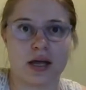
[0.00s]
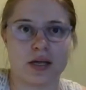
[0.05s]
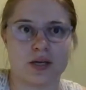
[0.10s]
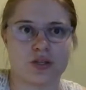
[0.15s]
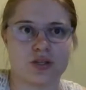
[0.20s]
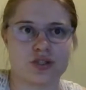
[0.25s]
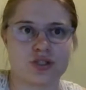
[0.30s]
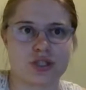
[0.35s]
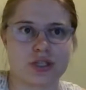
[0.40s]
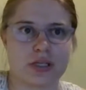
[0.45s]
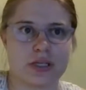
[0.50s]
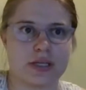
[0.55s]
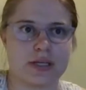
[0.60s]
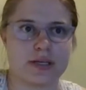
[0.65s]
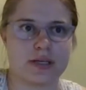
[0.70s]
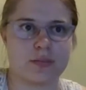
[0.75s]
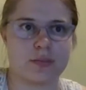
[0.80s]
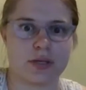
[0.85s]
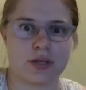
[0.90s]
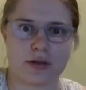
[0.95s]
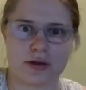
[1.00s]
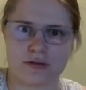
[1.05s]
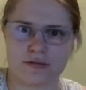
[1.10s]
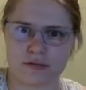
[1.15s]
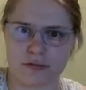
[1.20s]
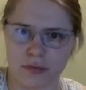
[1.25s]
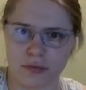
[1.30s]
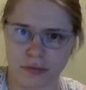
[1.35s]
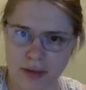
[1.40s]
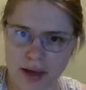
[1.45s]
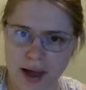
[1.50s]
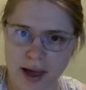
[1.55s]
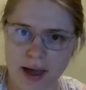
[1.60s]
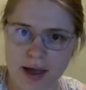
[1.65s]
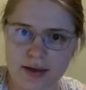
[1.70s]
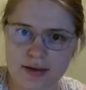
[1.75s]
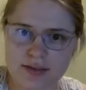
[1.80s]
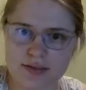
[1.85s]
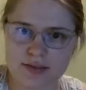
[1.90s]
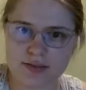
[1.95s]
and she needed to be there for
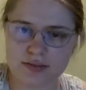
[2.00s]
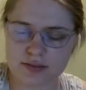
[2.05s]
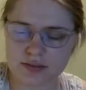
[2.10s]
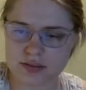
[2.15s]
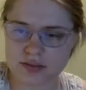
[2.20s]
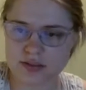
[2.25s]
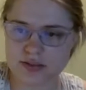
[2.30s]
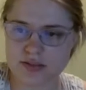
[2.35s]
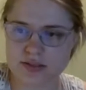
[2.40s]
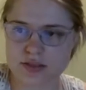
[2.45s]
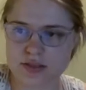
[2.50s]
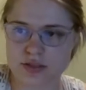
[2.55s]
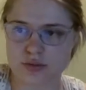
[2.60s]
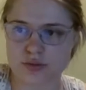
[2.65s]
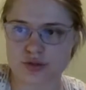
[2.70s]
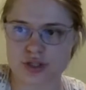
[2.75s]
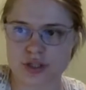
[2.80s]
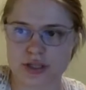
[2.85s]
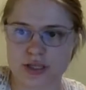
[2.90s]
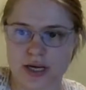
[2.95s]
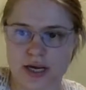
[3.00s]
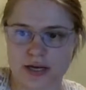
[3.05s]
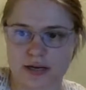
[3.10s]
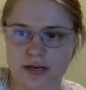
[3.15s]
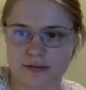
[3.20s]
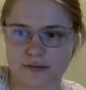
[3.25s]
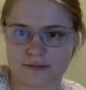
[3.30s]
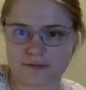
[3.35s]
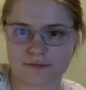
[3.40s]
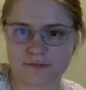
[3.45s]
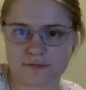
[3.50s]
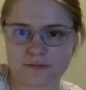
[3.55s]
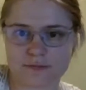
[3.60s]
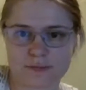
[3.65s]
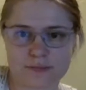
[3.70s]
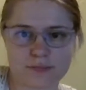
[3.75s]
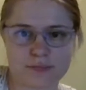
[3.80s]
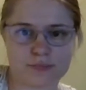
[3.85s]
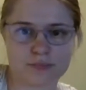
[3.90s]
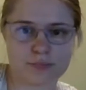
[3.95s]
that. So she kind of
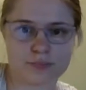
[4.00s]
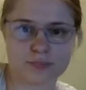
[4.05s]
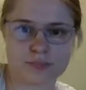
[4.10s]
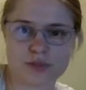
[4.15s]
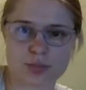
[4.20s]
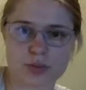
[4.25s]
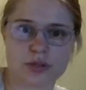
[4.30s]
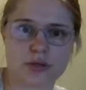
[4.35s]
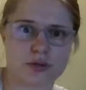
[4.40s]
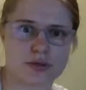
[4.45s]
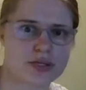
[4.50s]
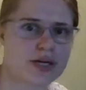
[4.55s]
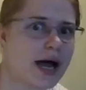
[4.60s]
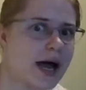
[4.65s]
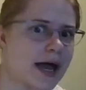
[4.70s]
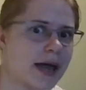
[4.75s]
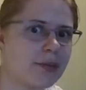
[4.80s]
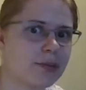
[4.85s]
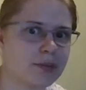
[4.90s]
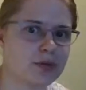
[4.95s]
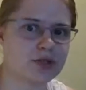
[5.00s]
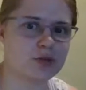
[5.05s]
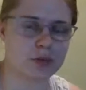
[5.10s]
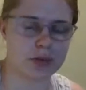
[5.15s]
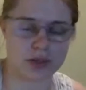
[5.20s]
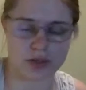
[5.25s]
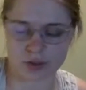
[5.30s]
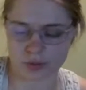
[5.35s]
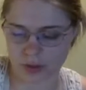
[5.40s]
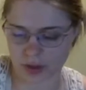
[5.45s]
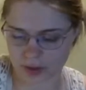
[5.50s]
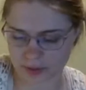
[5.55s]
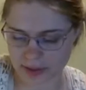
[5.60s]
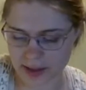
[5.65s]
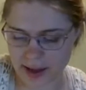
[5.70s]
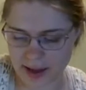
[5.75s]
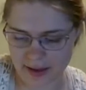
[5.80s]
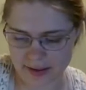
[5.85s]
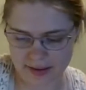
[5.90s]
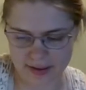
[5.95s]
split her time between
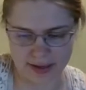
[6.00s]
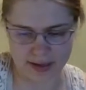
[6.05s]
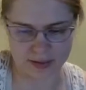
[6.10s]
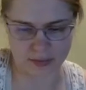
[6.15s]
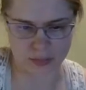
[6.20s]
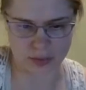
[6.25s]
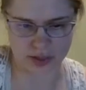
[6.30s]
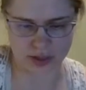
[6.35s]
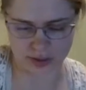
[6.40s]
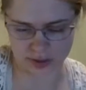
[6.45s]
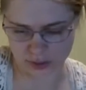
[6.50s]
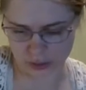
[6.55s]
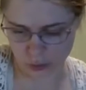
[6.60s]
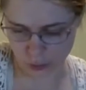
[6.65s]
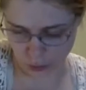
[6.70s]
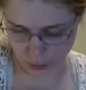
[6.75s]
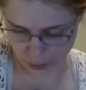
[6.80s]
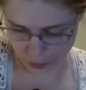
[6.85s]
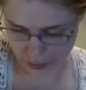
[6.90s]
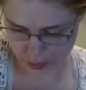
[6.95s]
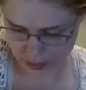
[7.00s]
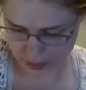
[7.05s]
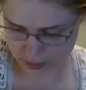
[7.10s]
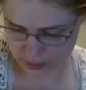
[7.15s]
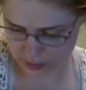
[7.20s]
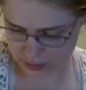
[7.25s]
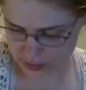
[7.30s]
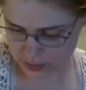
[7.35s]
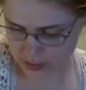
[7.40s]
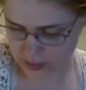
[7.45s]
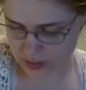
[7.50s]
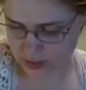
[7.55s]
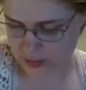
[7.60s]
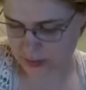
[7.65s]
doing that and being at work.